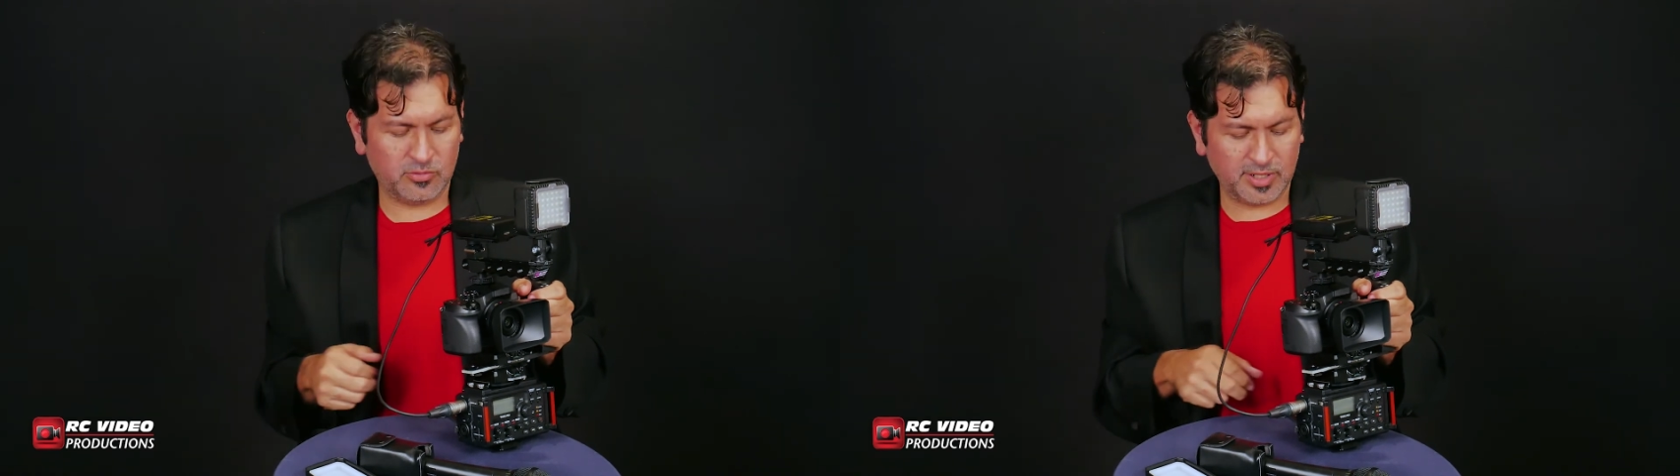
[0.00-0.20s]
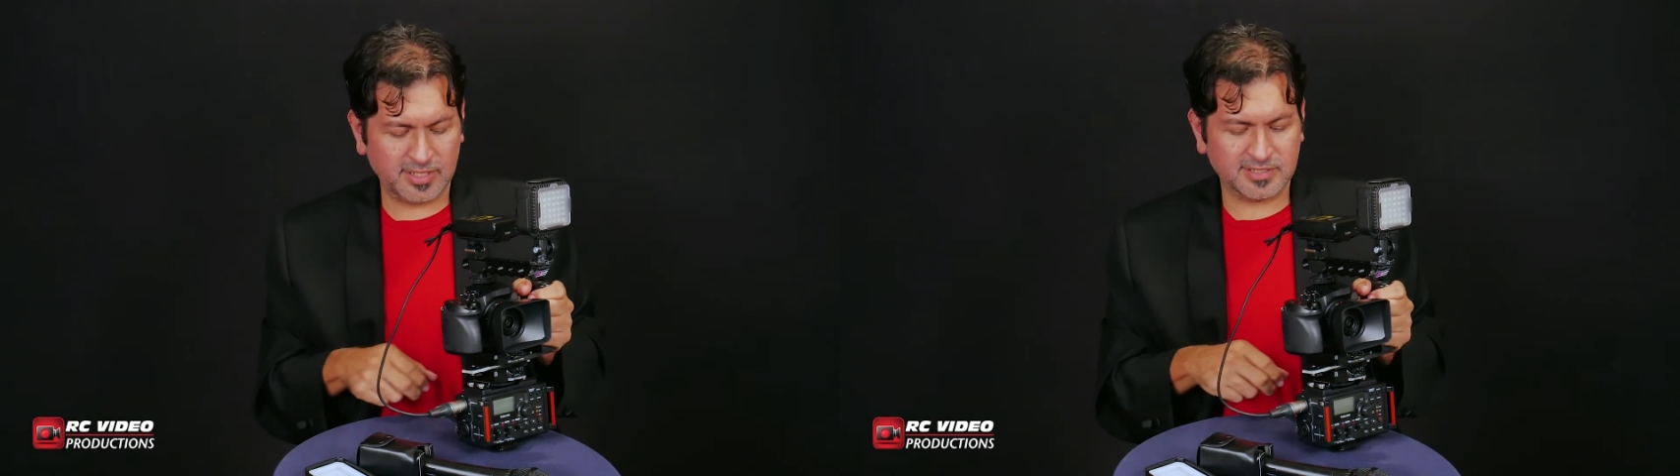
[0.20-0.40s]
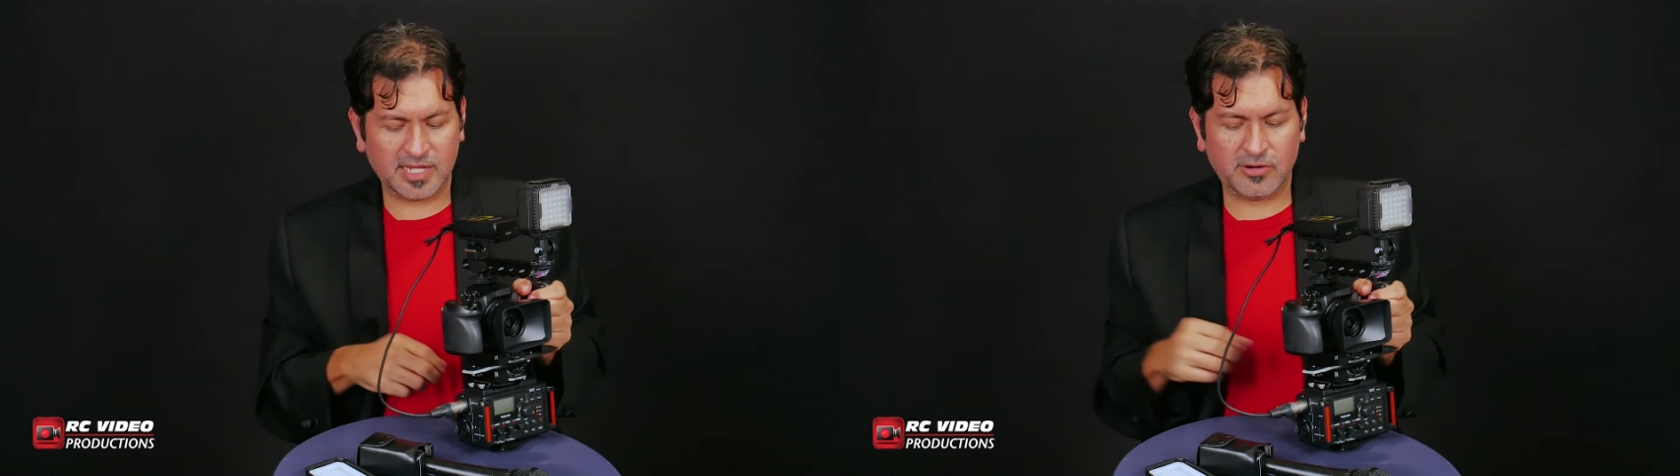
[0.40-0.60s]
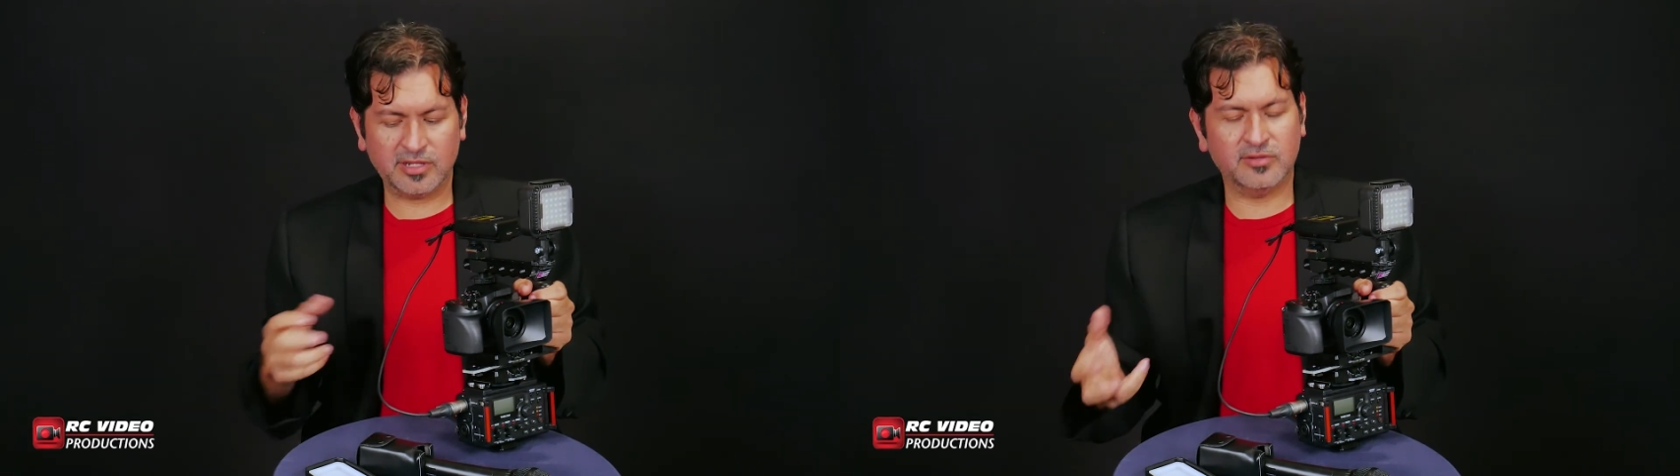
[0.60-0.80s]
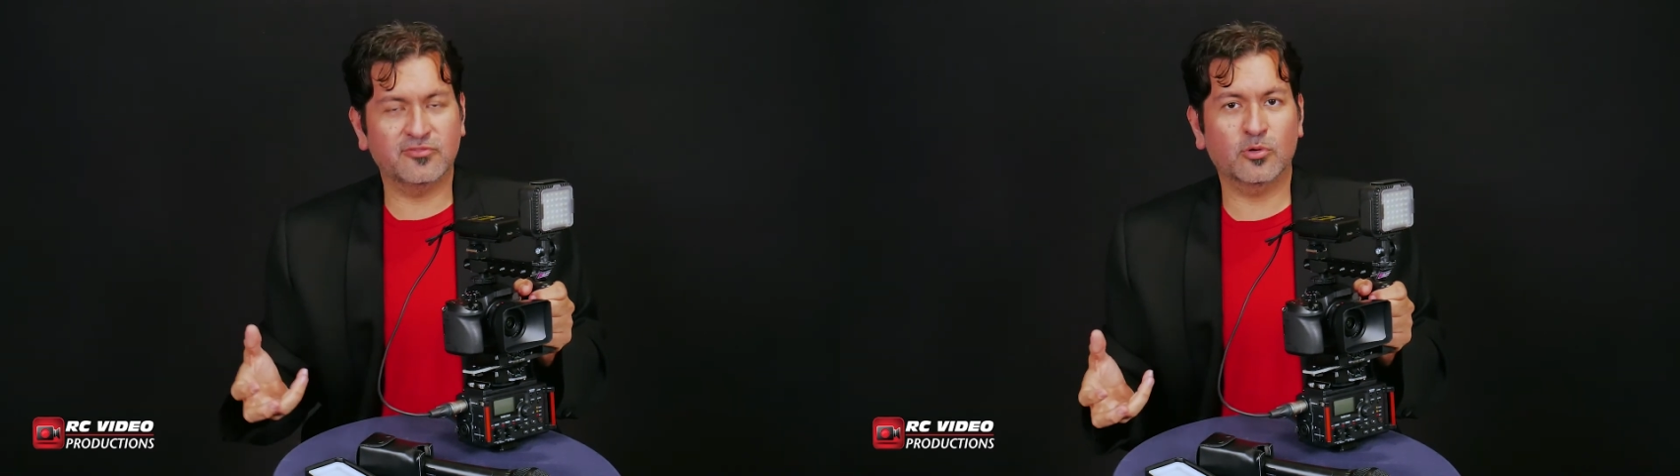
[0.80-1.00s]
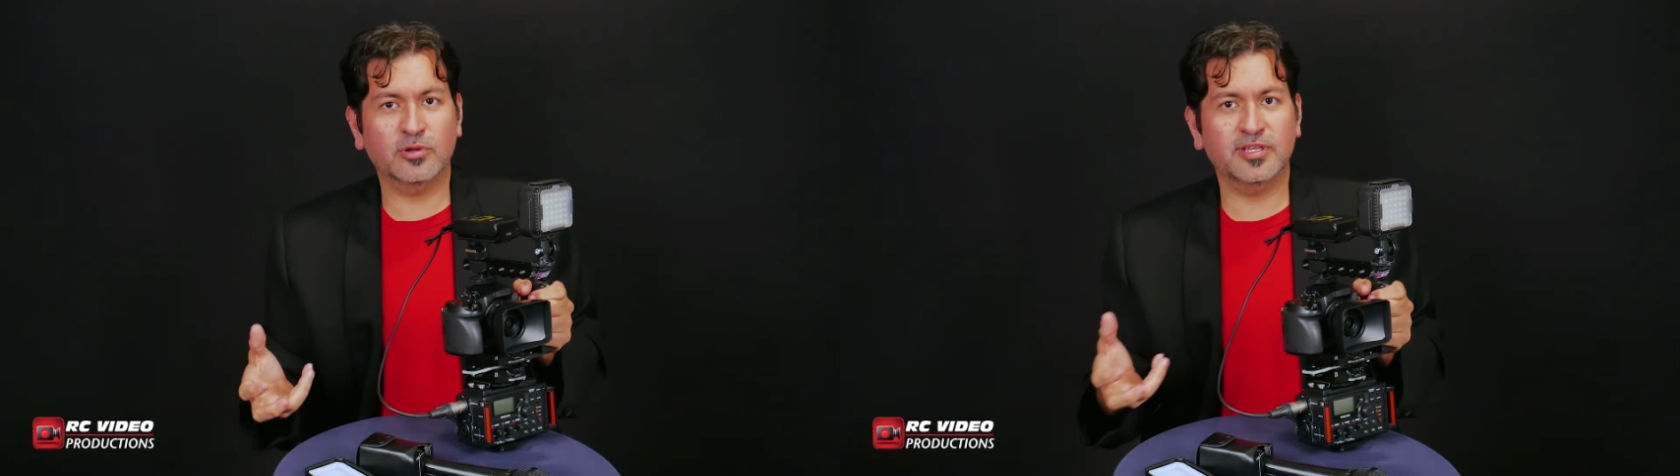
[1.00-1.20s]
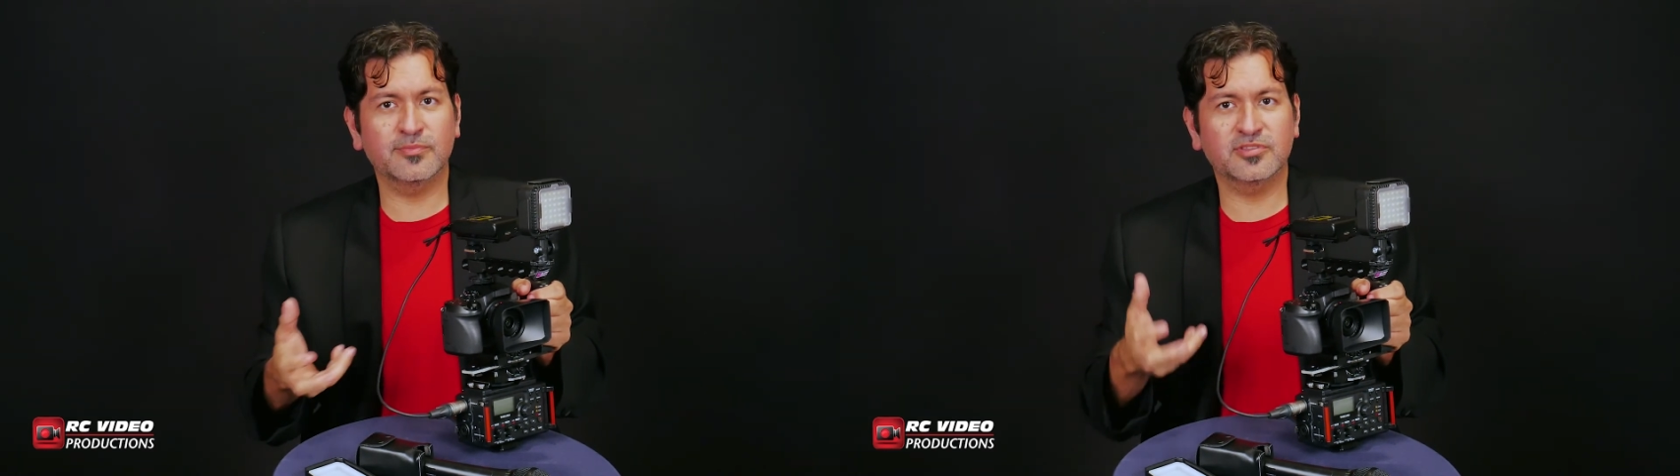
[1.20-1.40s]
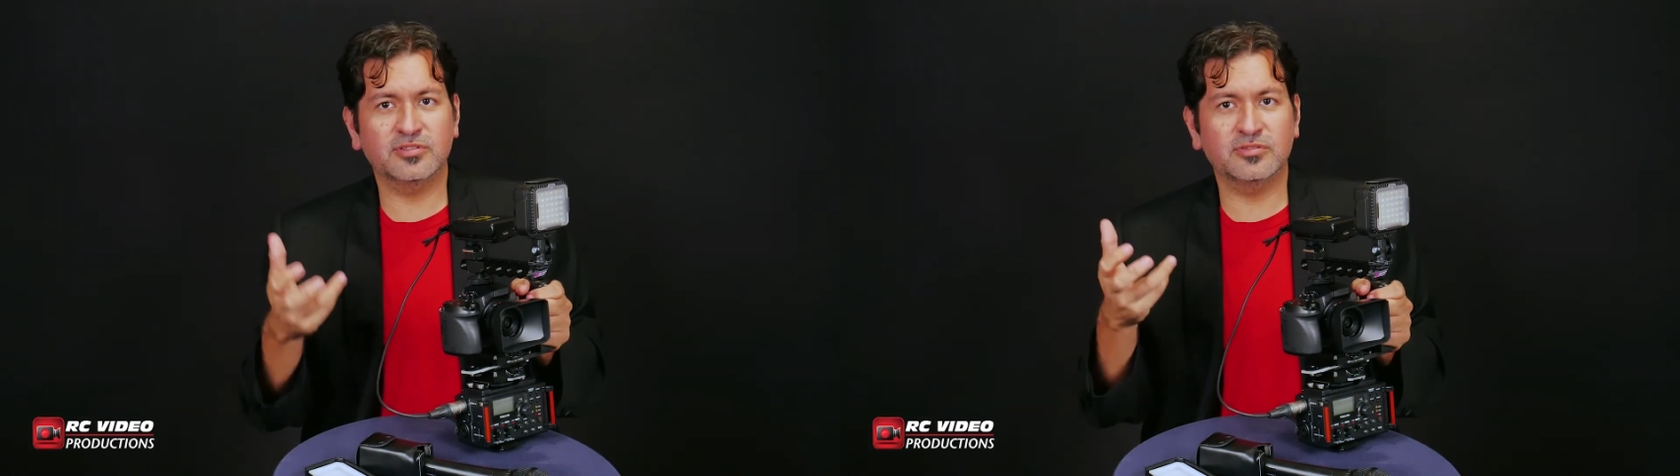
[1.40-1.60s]
rigs and how I conform
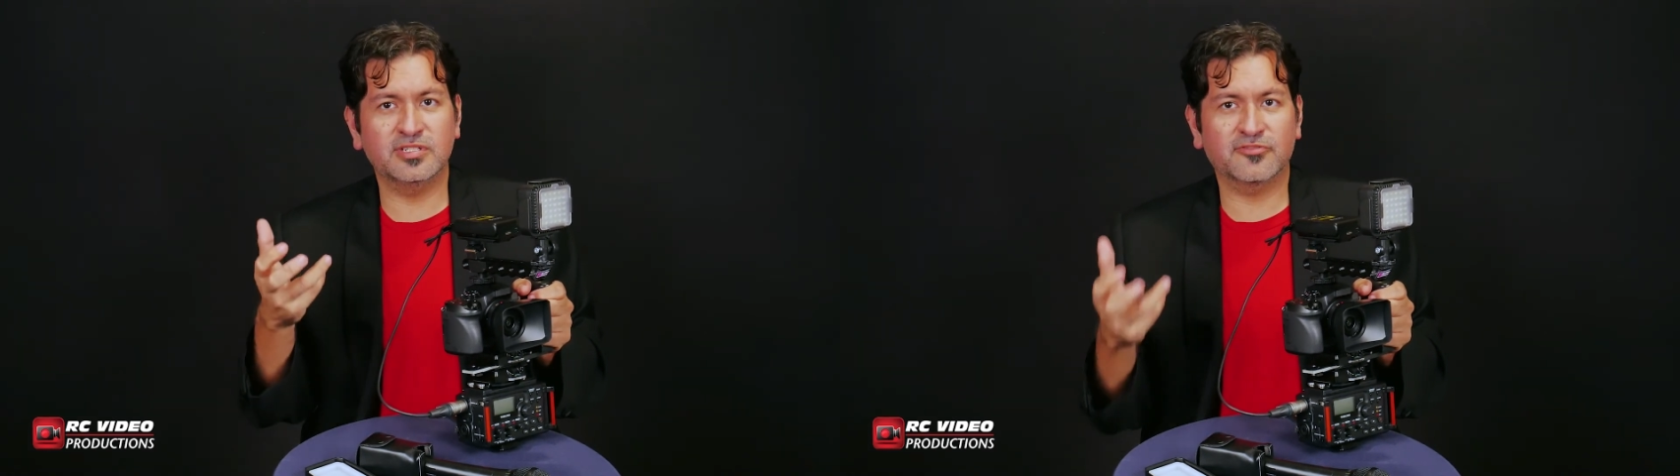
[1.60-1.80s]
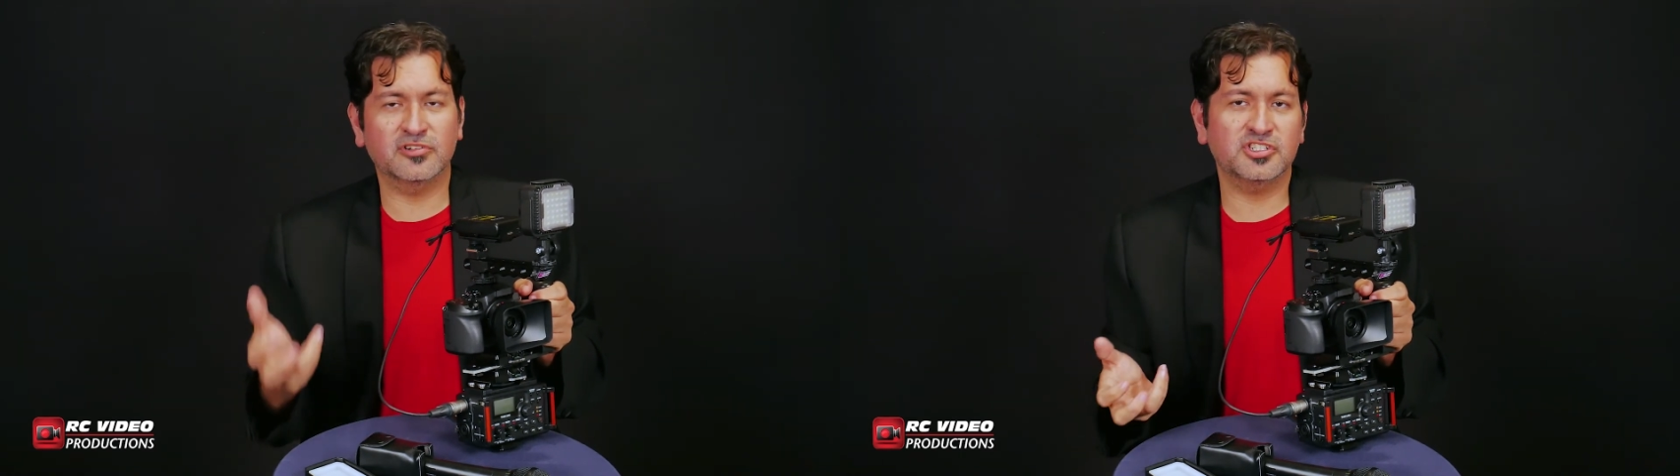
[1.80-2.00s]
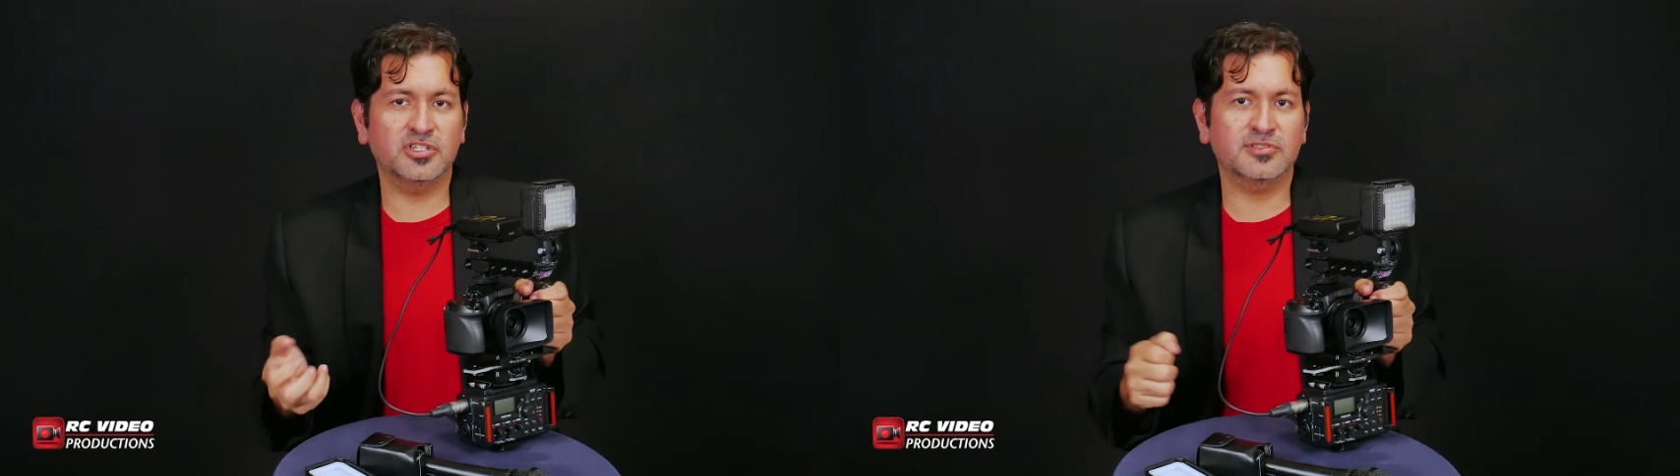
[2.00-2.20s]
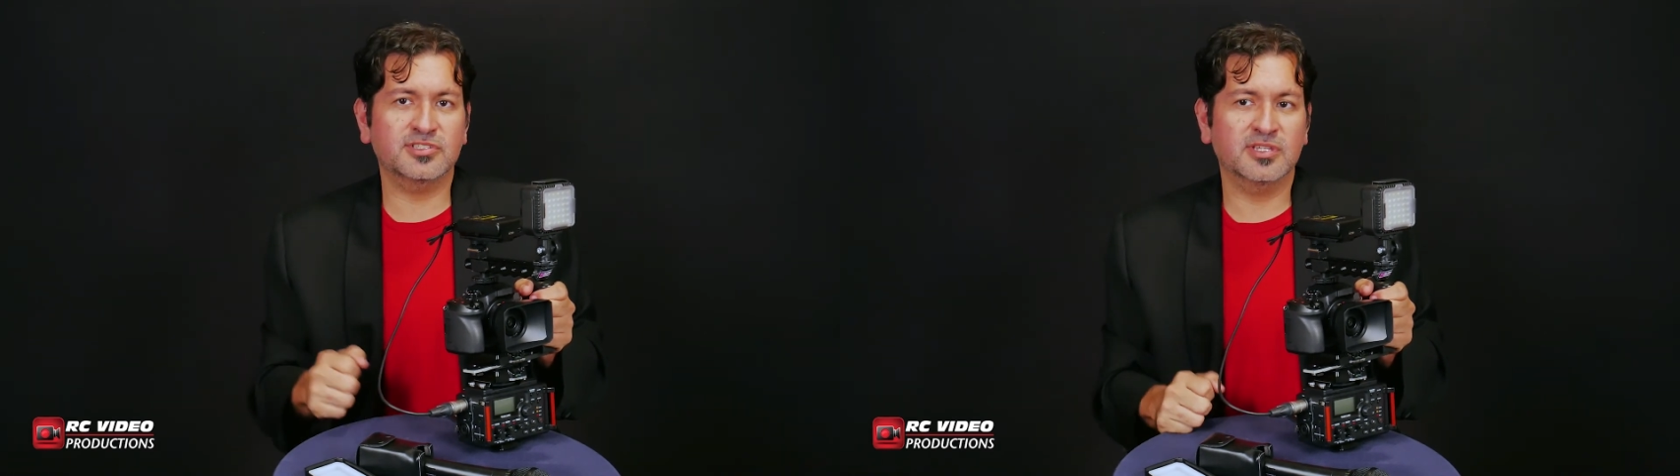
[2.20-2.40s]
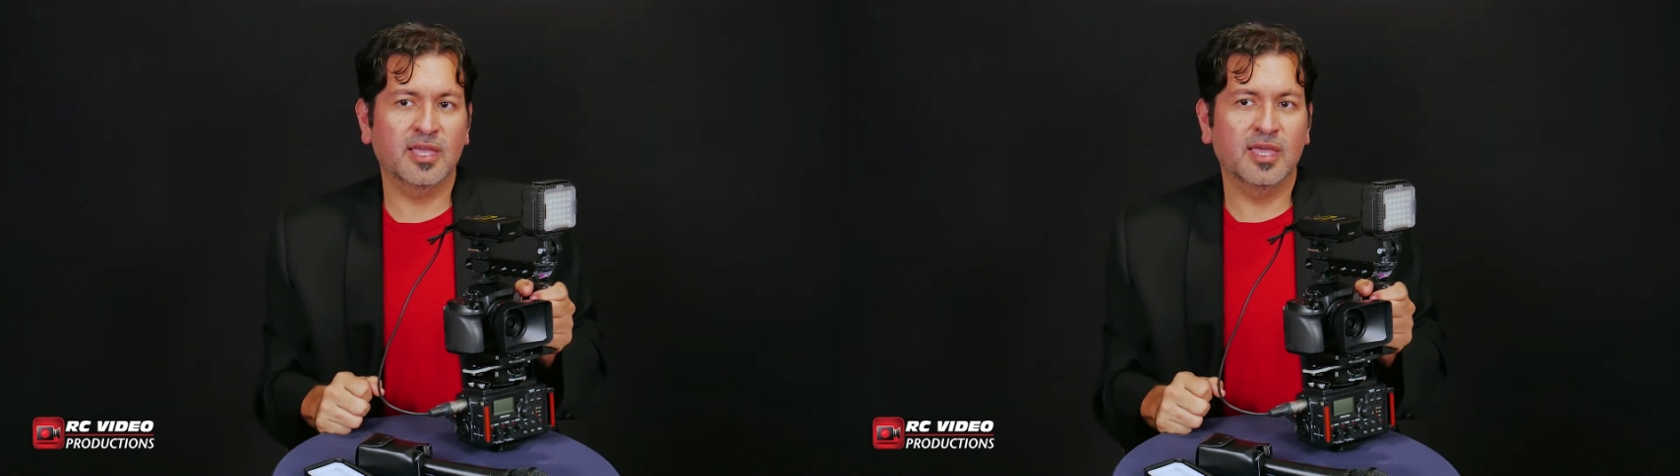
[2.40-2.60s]
them to different shoots.